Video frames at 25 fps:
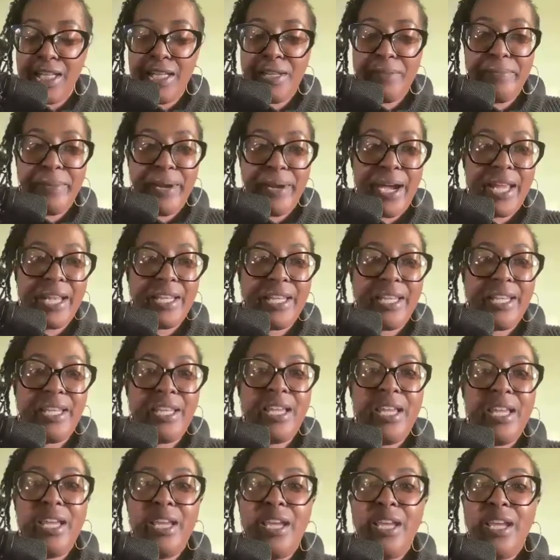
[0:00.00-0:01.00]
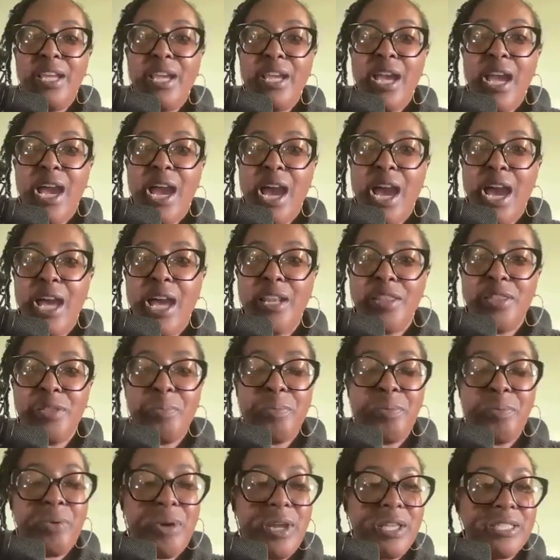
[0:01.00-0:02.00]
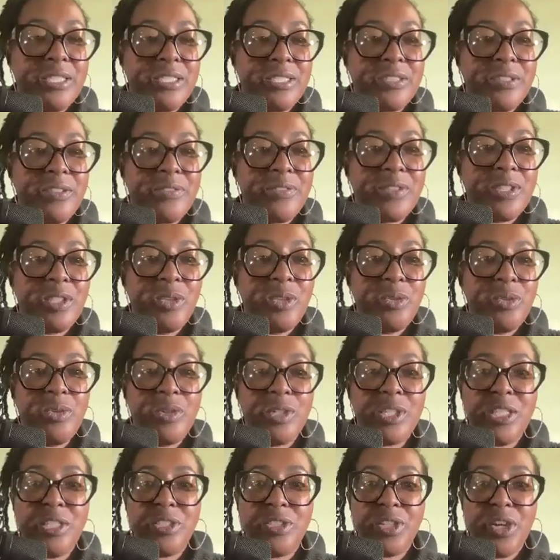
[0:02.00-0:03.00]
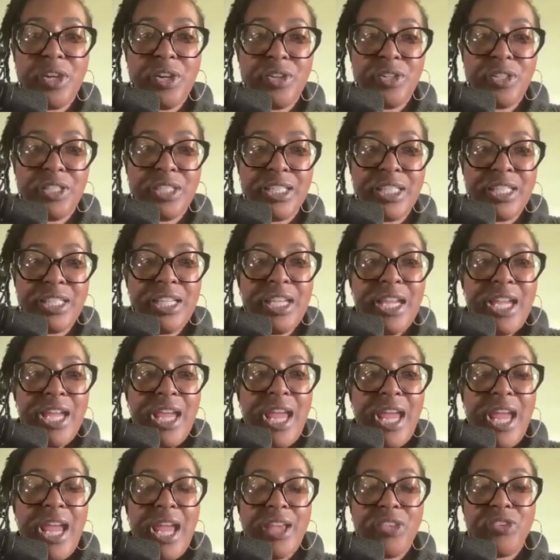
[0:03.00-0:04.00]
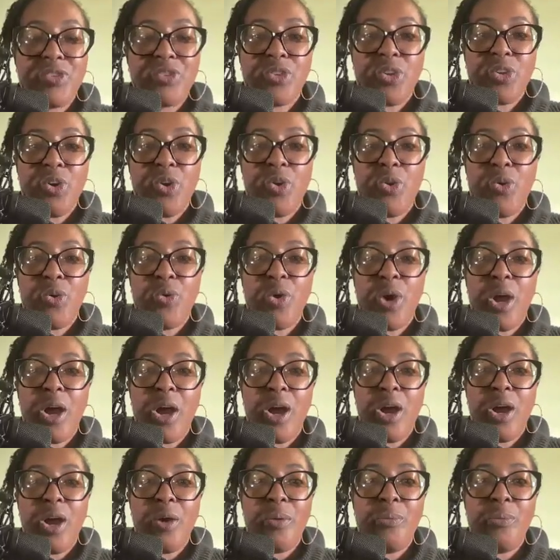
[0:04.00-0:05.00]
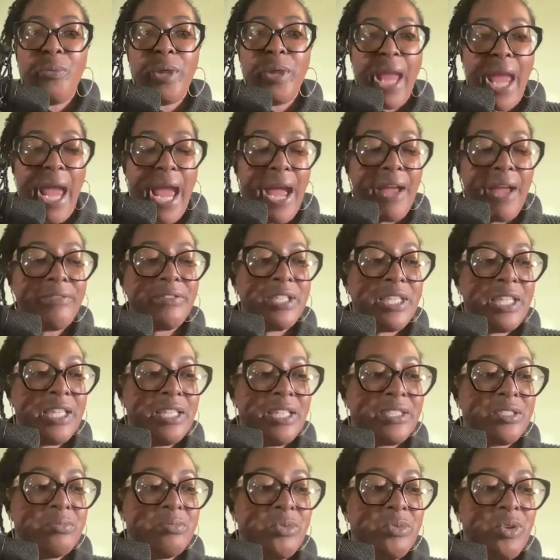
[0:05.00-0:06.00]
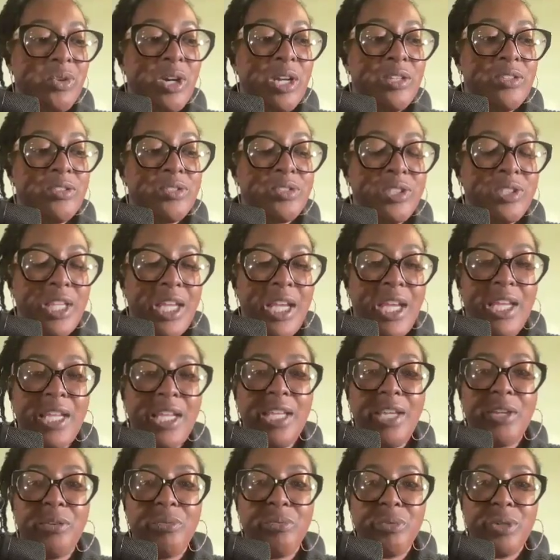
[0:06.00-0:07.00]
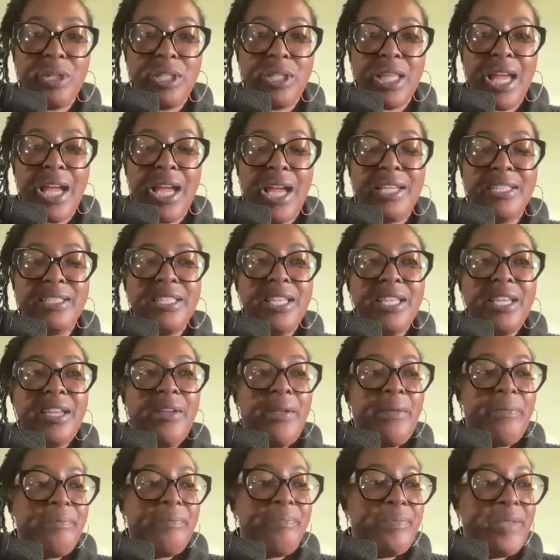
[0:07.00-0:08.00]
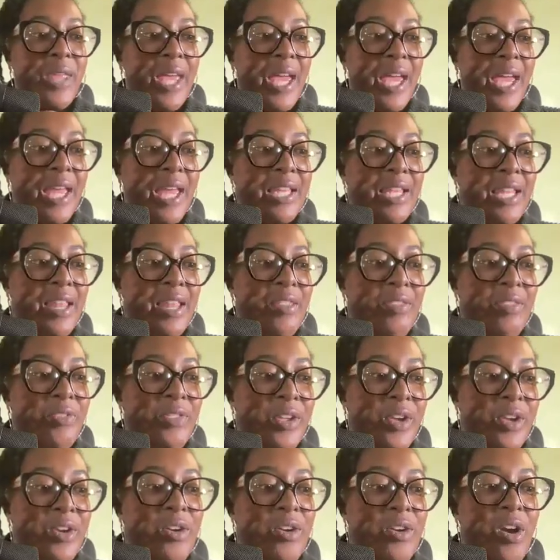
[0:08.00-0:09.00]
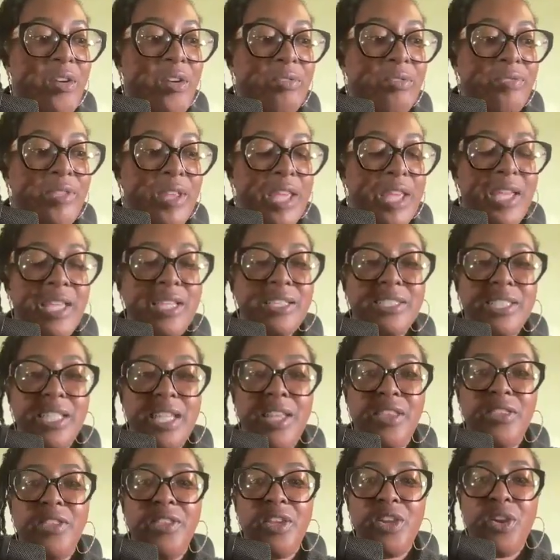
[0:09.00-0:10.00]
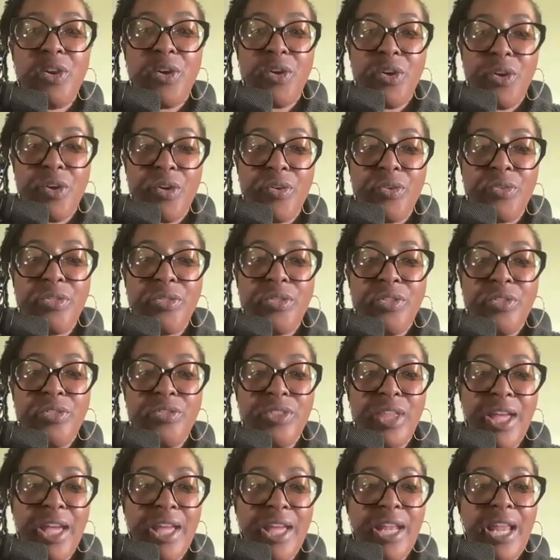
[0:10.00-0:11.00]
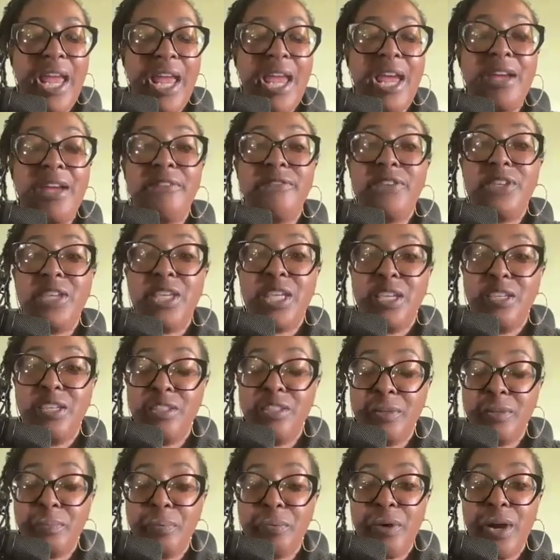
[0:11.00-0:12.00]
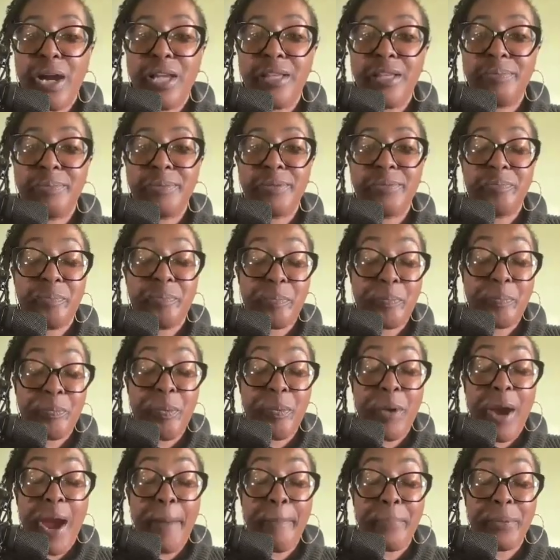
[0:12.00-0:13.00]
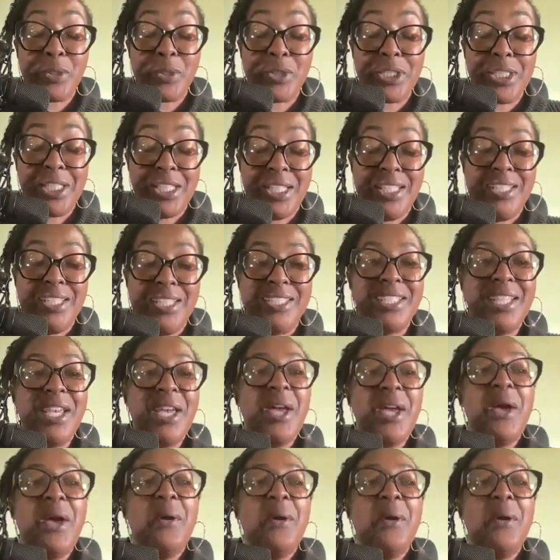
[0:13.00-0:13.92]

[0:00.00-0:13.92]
anybody out of the presence of the Lord eternally. And so we have to get some more understanding and realize that there are things in the earth that have healing properties,